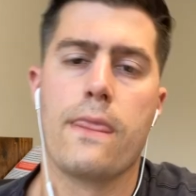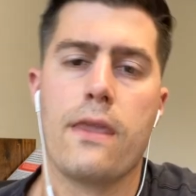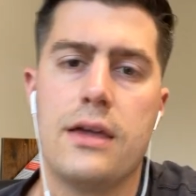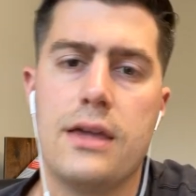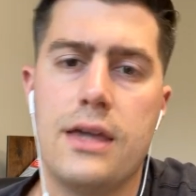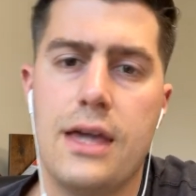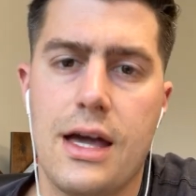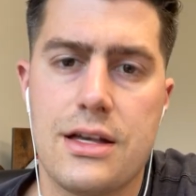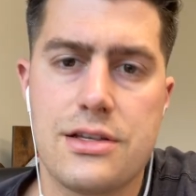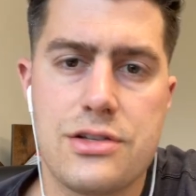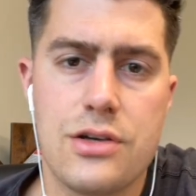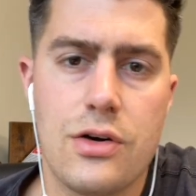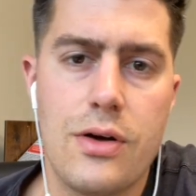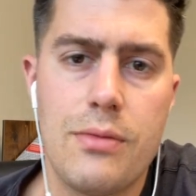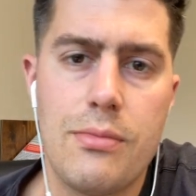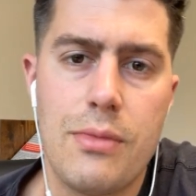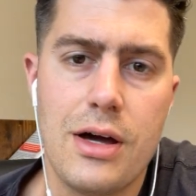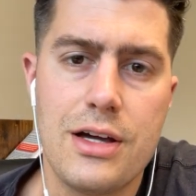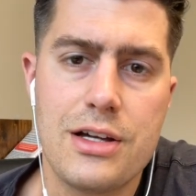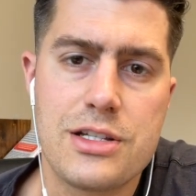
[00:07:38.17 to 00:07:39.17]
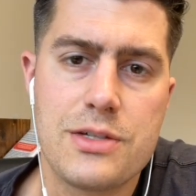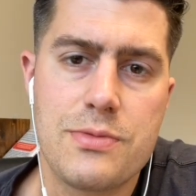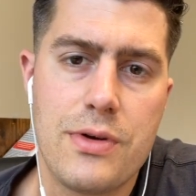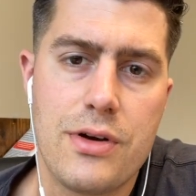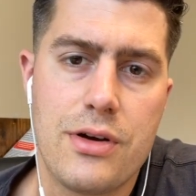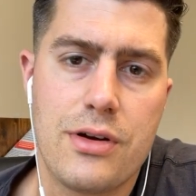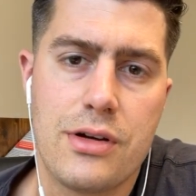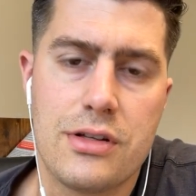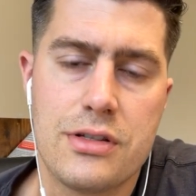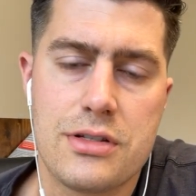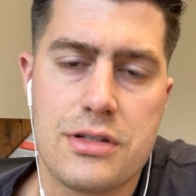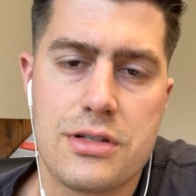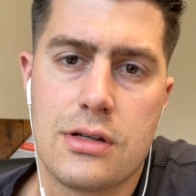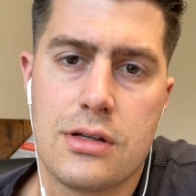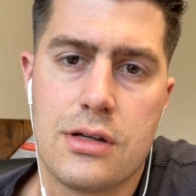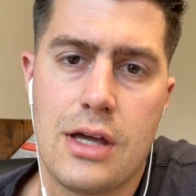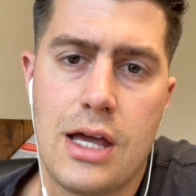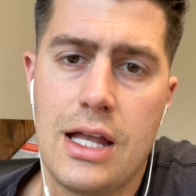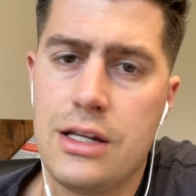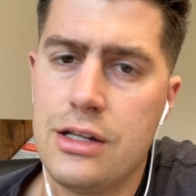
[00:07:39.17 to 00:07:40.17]
Yeah. So in my experience,
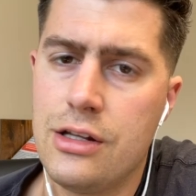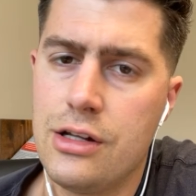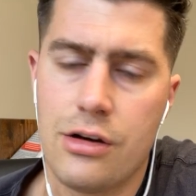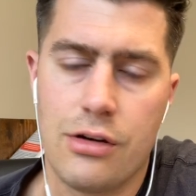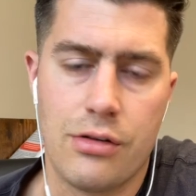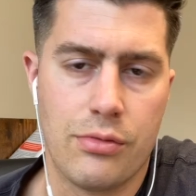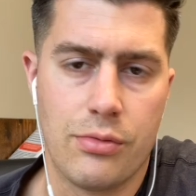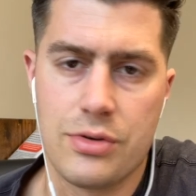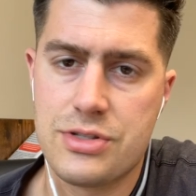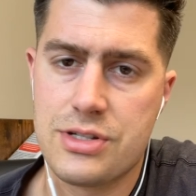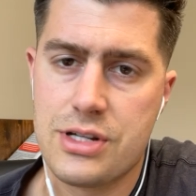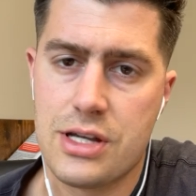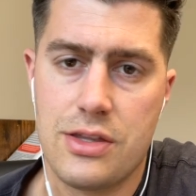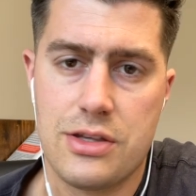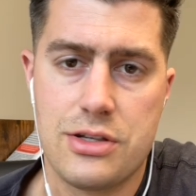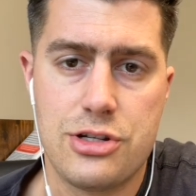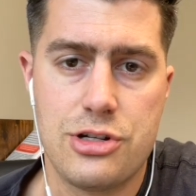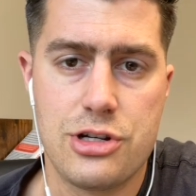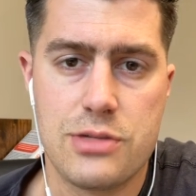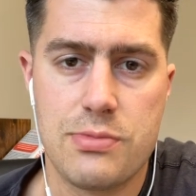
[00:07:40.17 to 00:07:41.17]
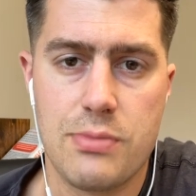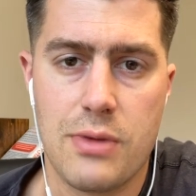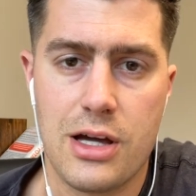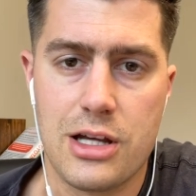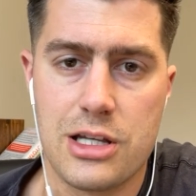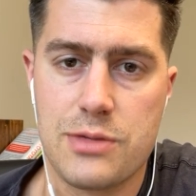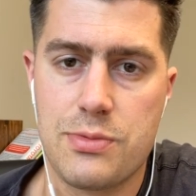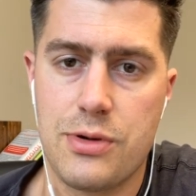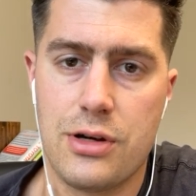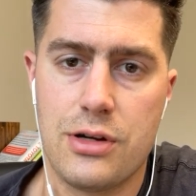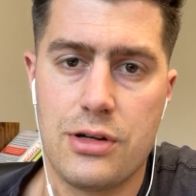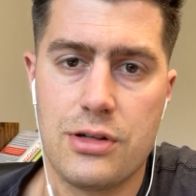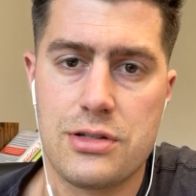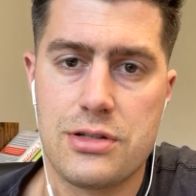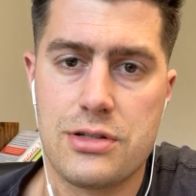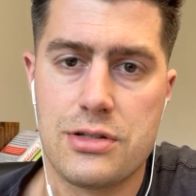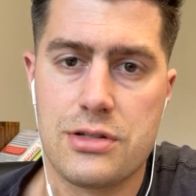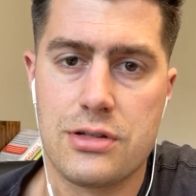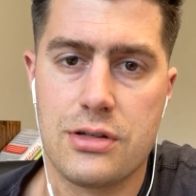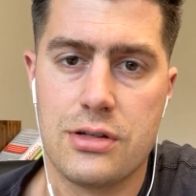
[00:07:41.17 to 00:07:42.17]
and you know, once again, this is just my
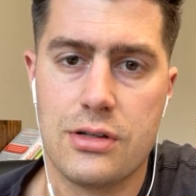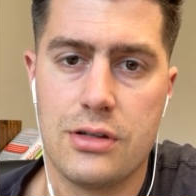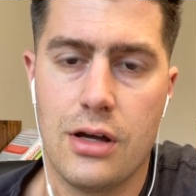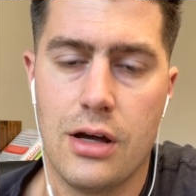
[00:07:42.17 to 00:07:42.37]
experience.